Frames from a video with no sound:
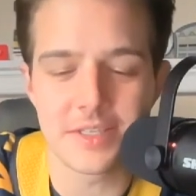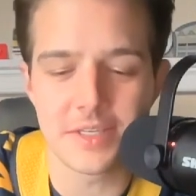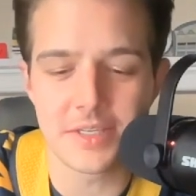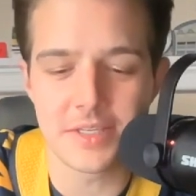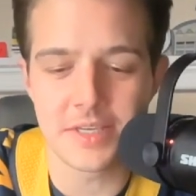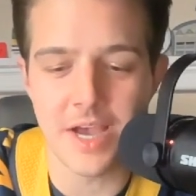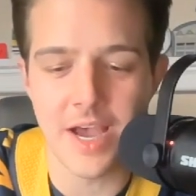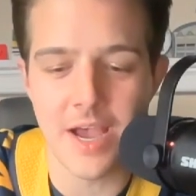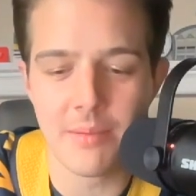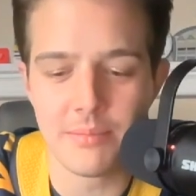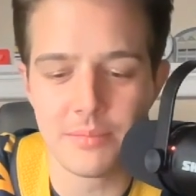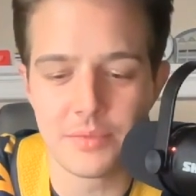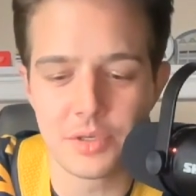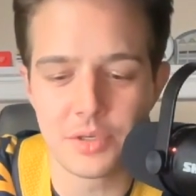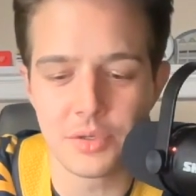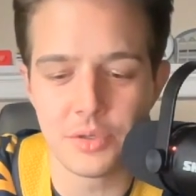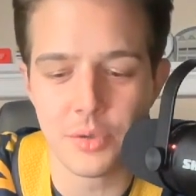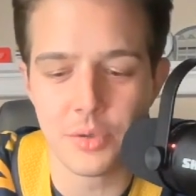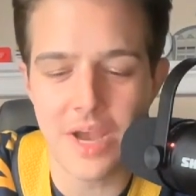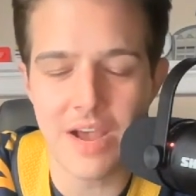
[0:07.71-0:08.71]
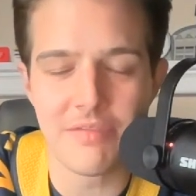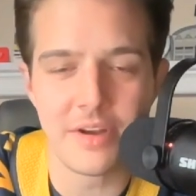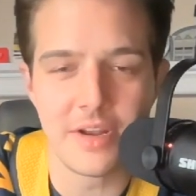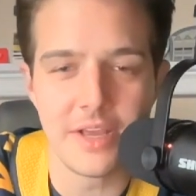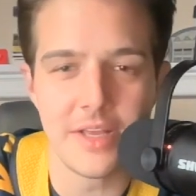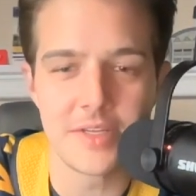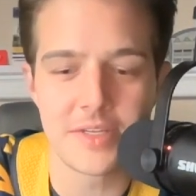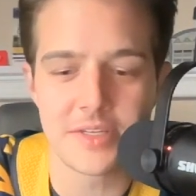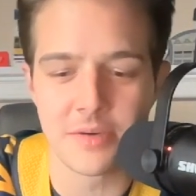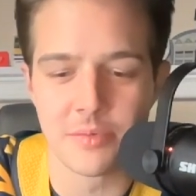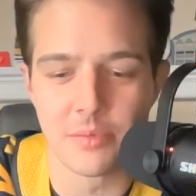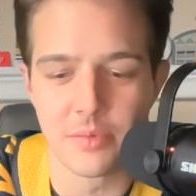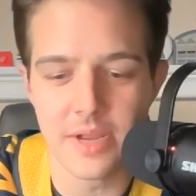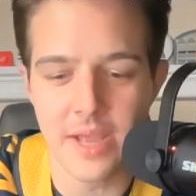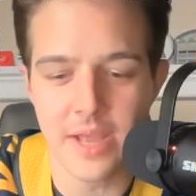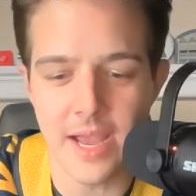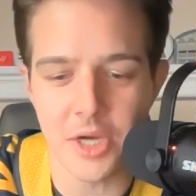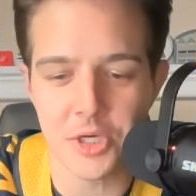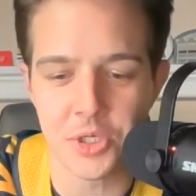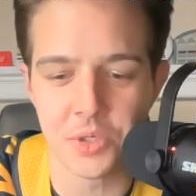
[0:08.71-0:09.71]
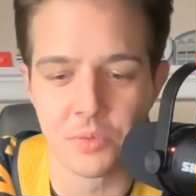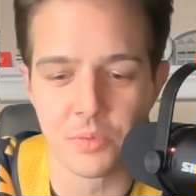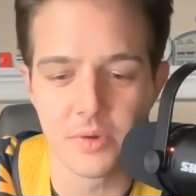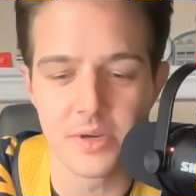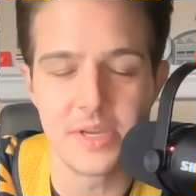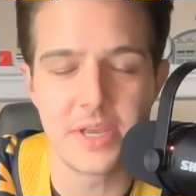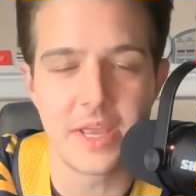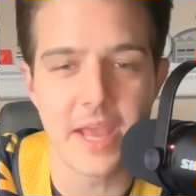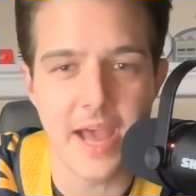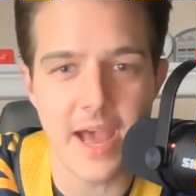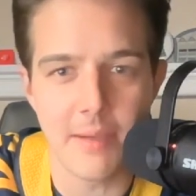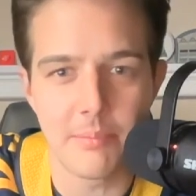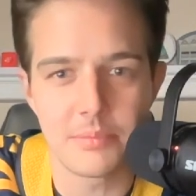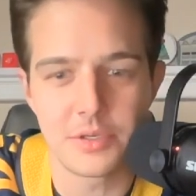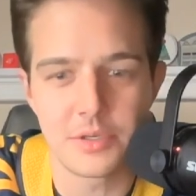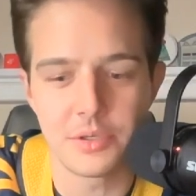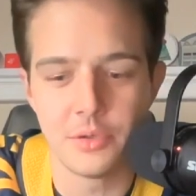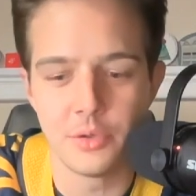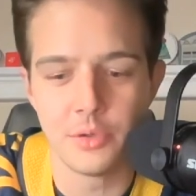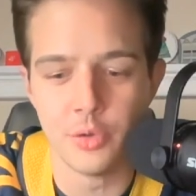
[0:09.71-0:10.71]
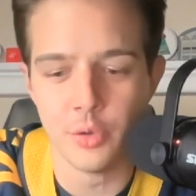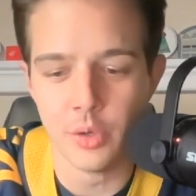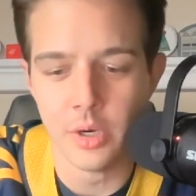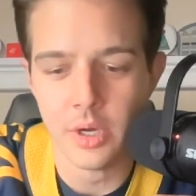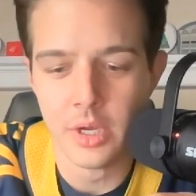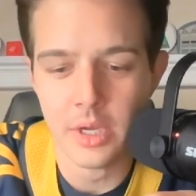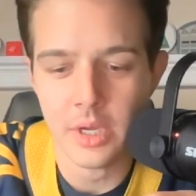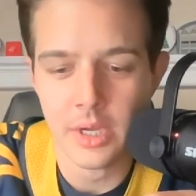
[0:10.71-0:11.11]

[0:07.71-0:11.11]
It's time to have an instant reaction recap to